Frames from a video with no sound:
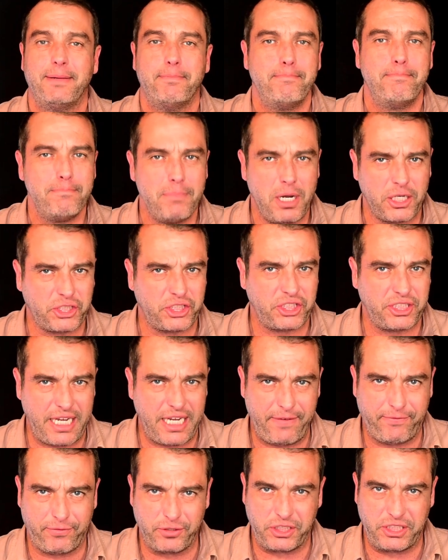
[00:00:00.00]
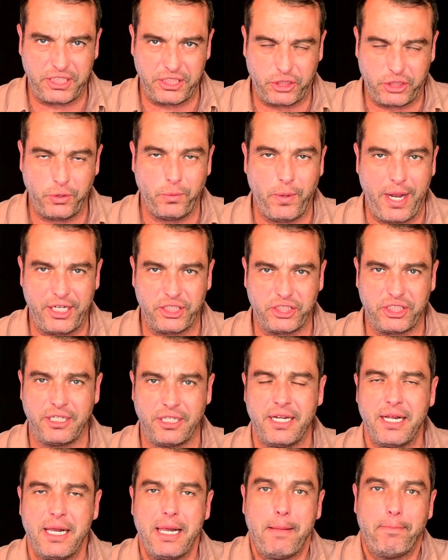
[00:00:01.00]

much safer situation,